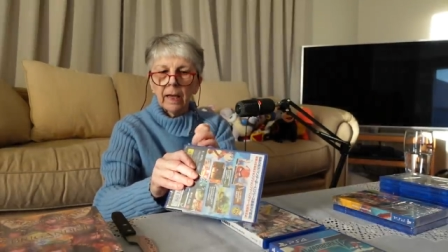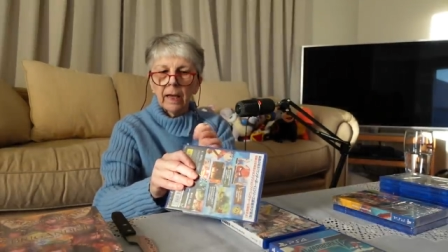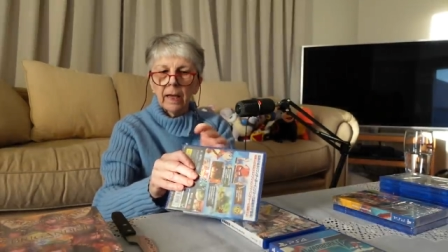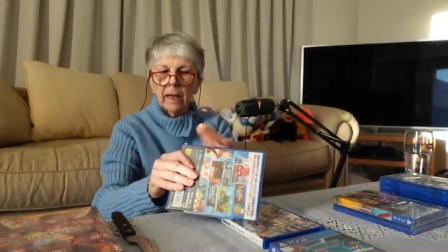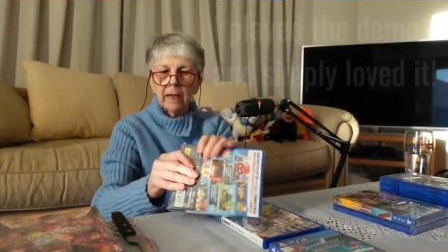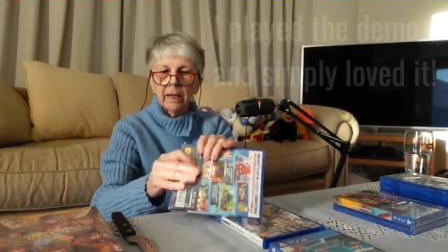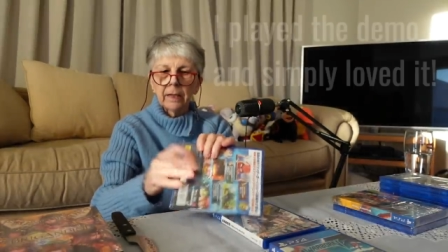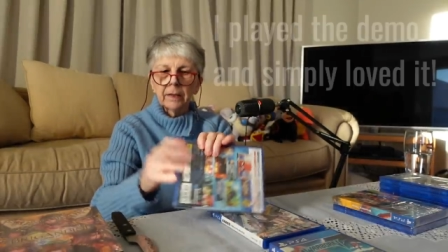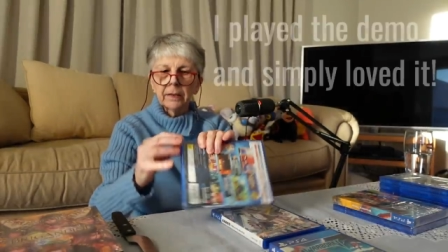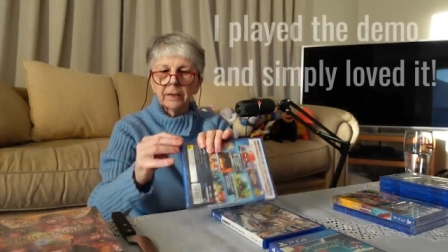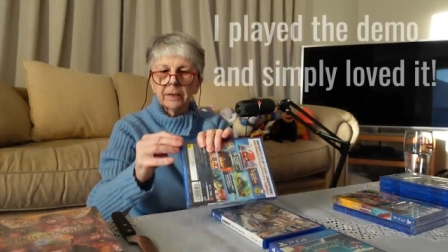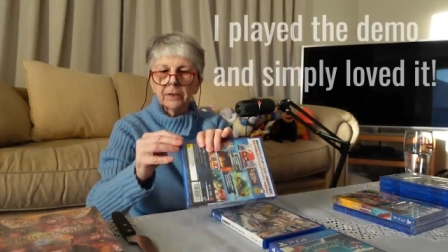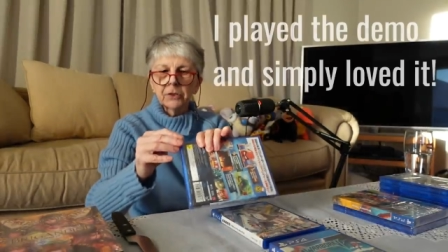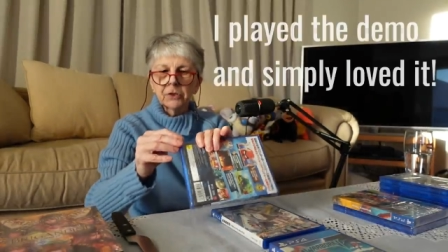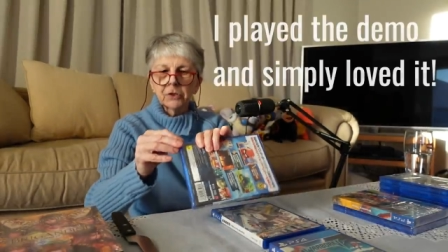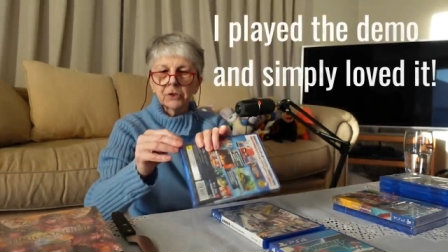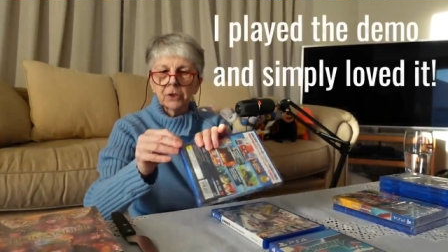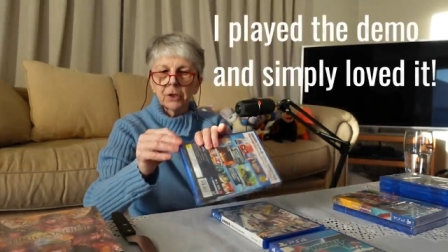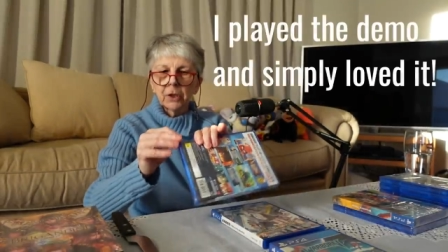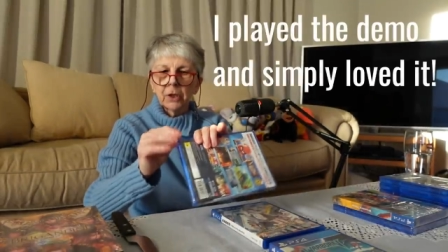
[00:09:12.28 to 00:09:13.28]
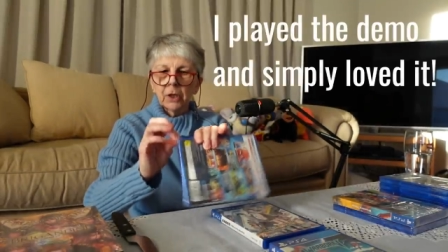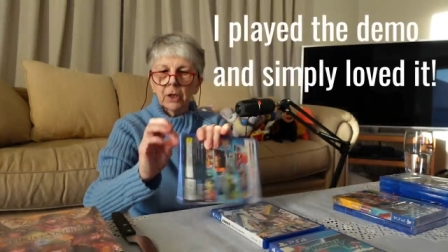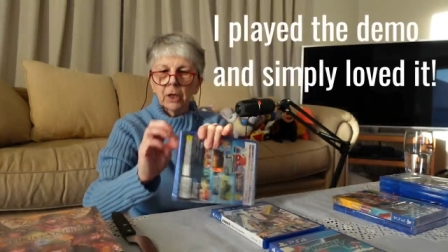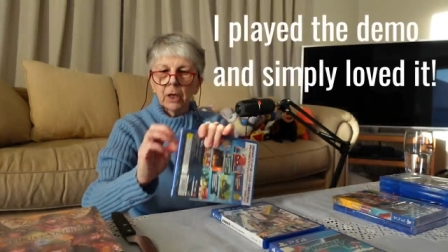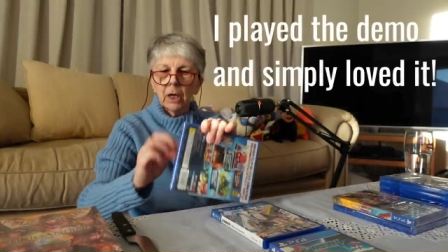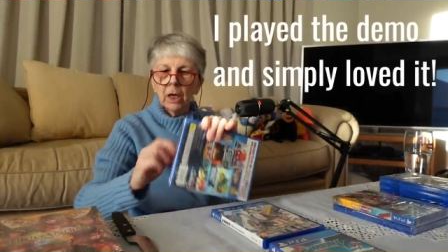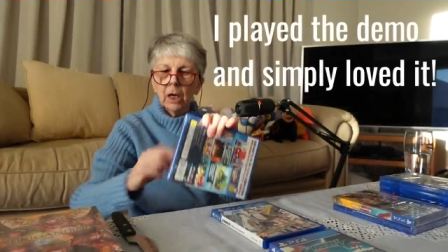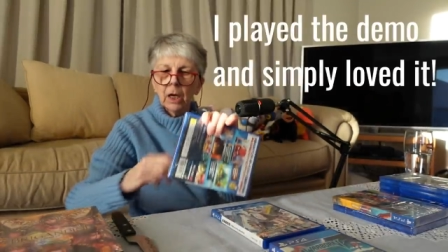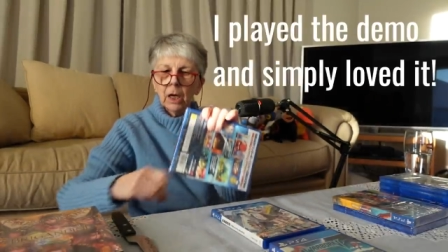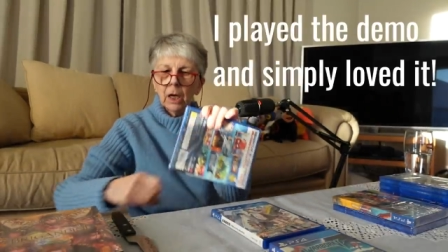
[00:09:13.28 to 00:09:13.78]
and
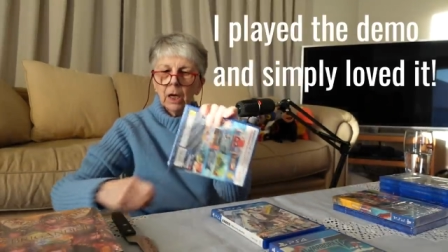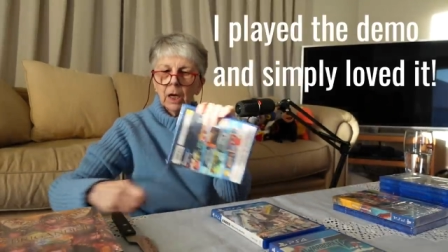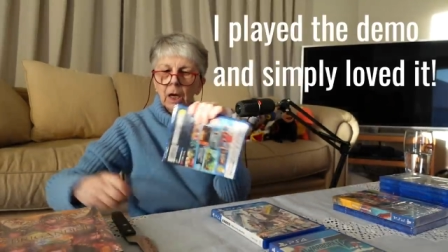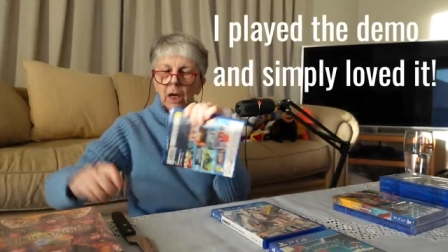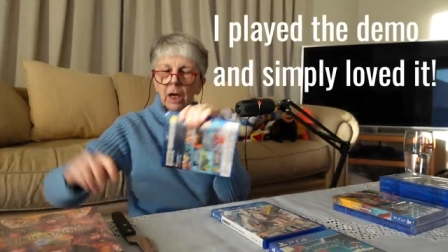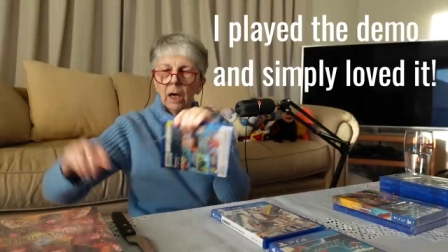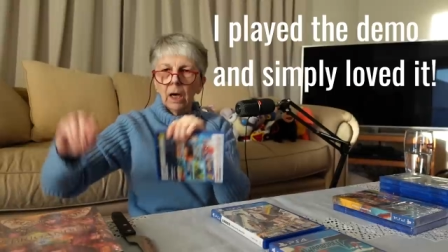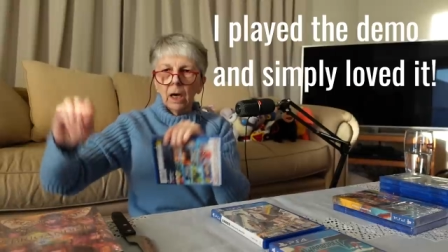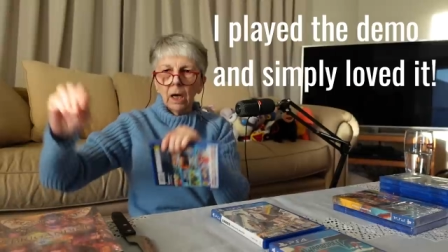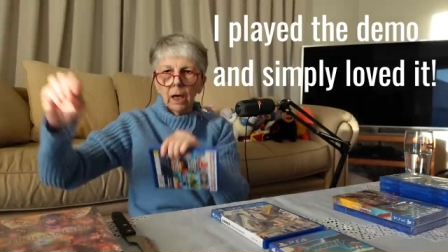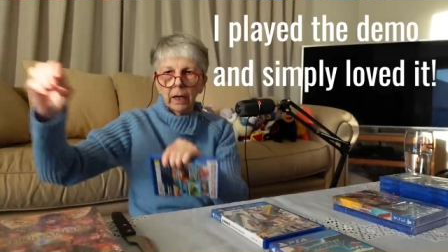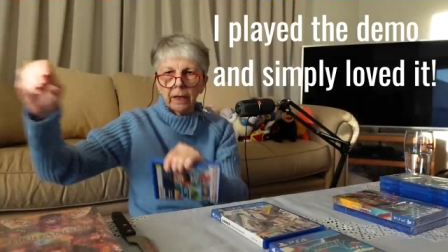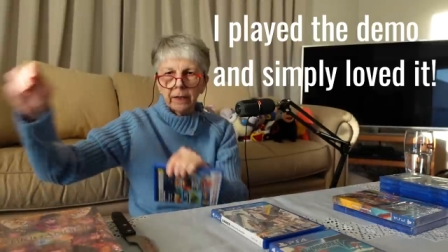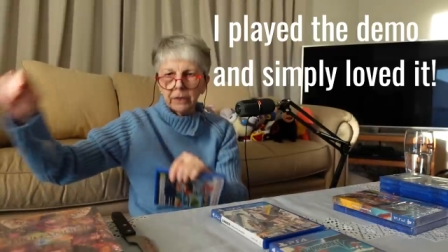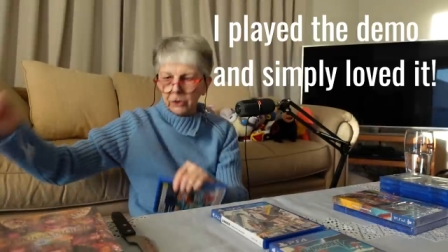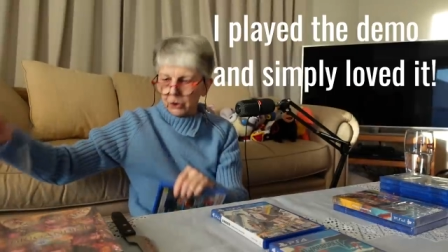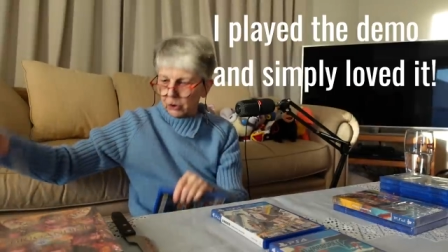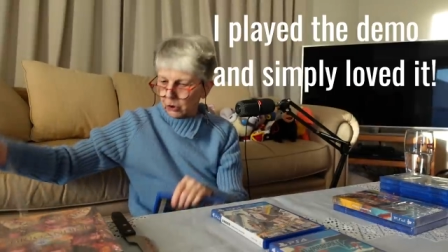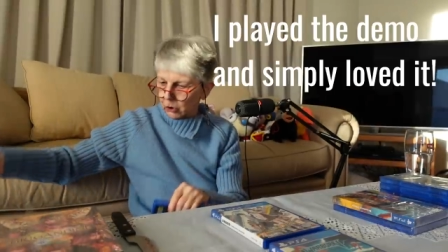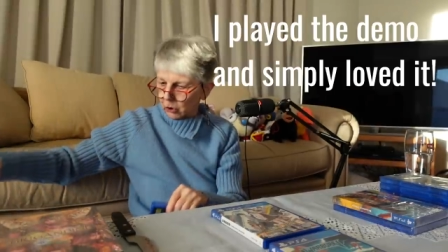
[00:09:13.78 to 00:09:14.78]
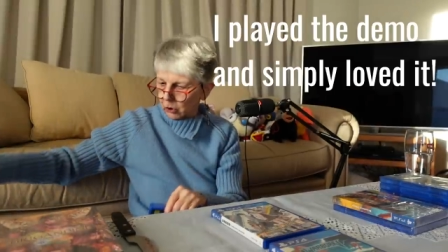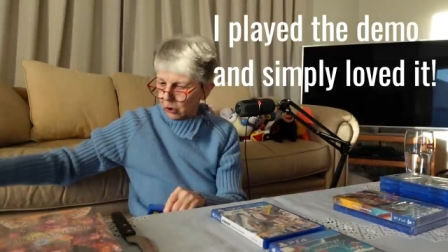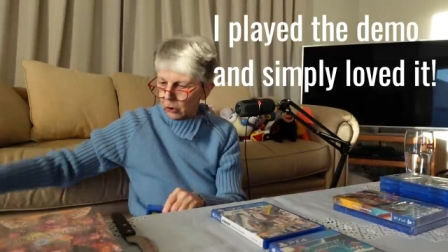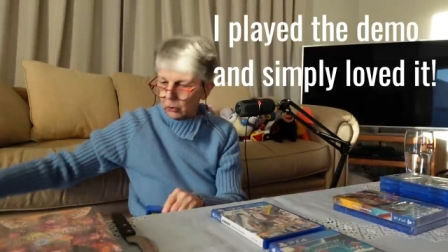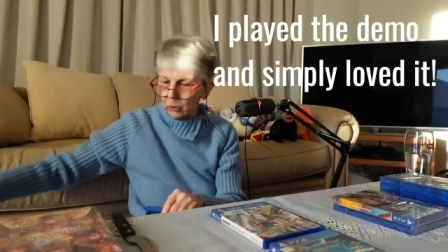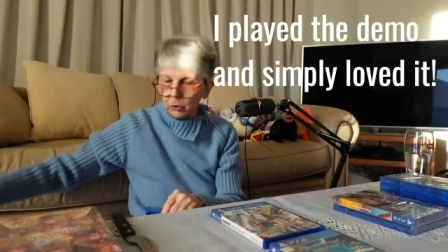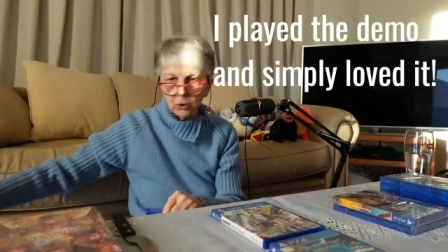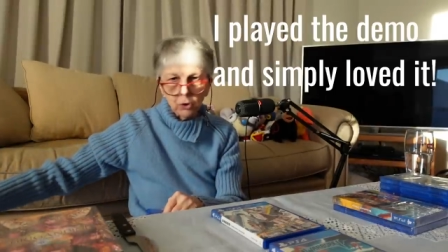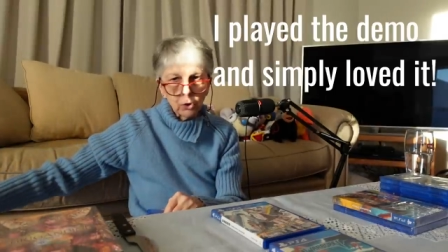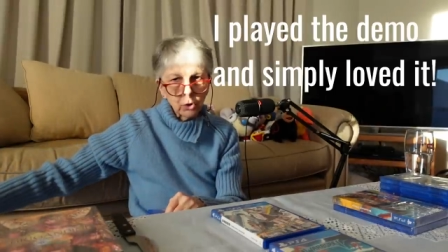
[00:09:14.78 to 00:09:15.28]
I
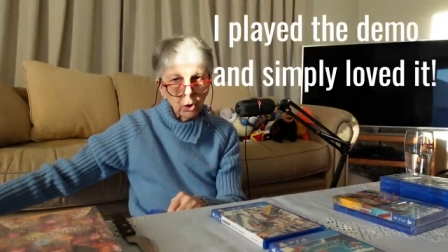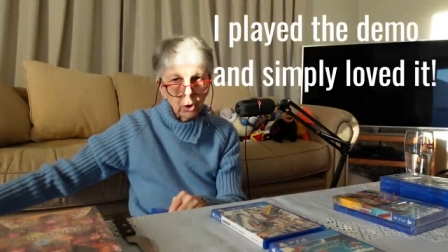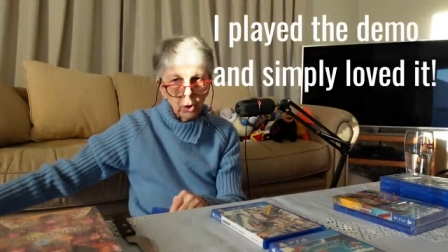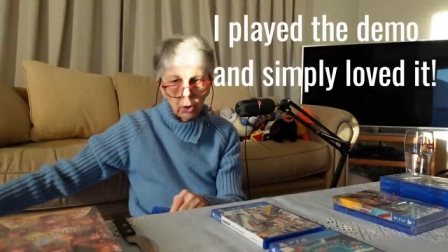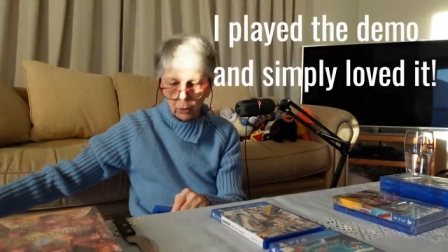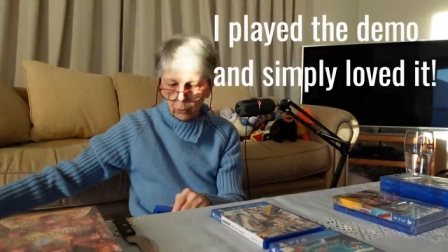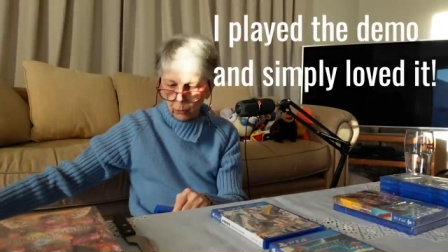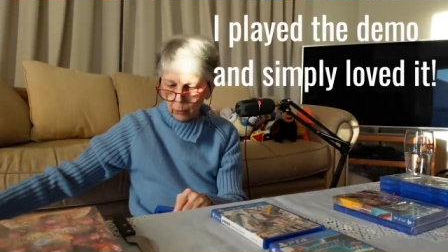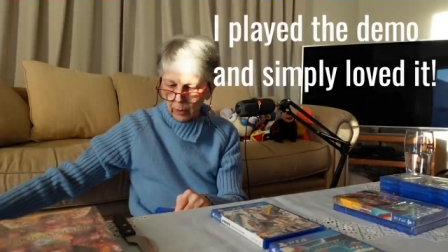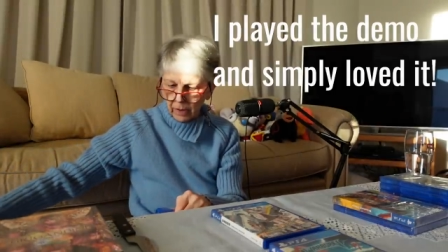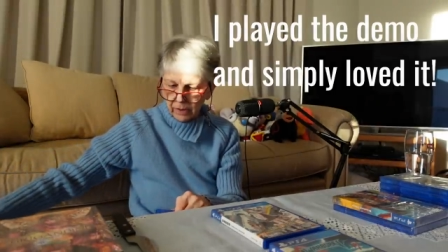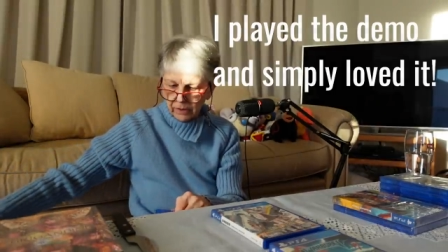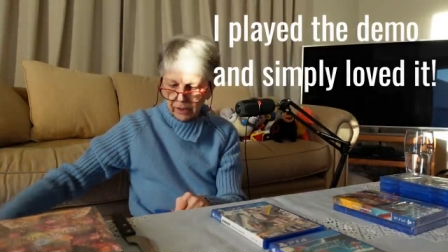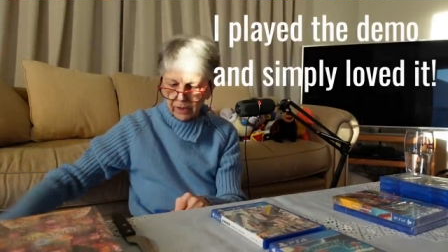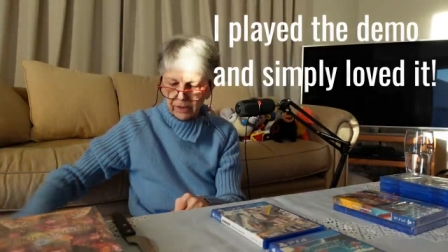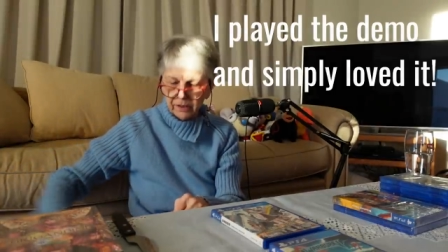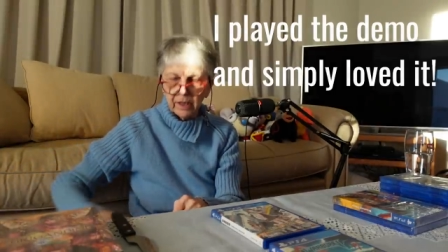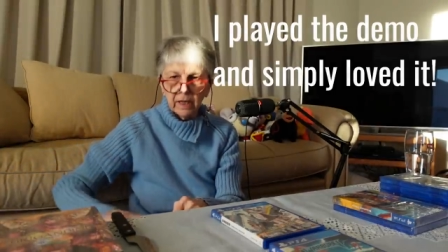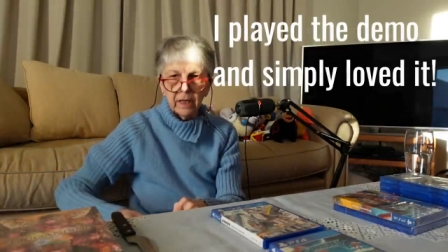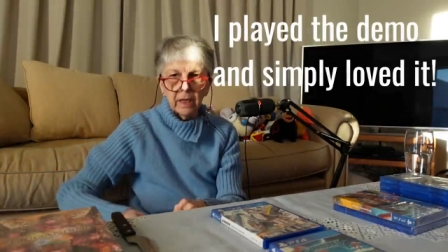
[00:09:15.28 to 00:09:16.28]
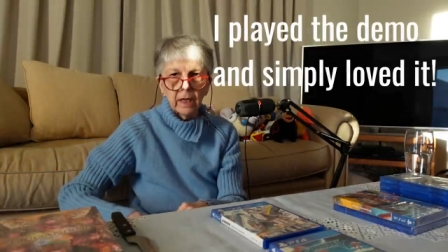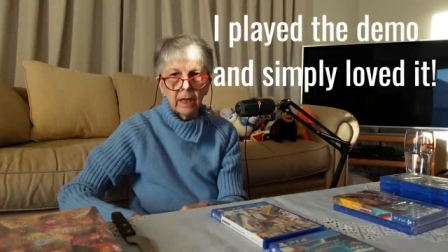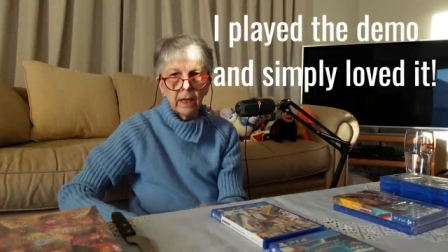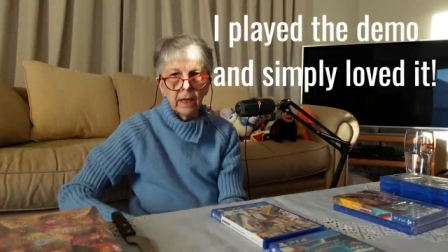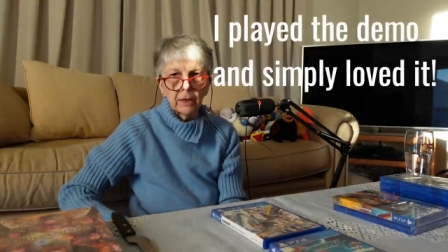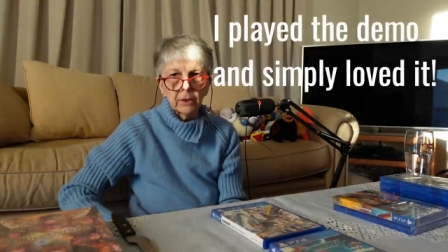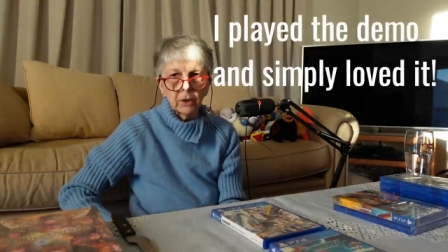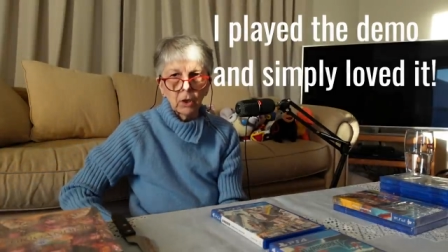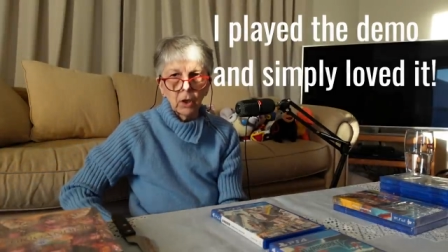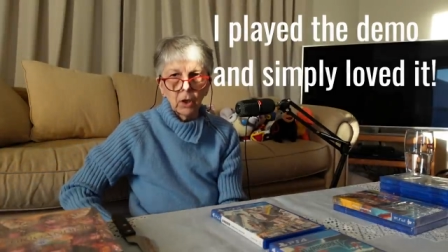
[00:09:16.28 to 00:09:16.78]
don't know whether they
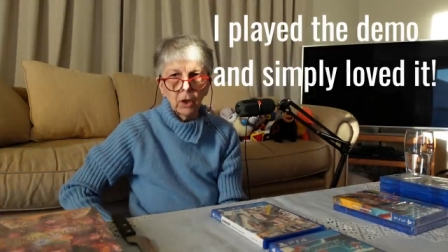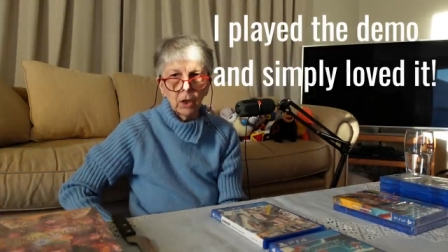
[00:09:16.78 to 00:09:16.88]
had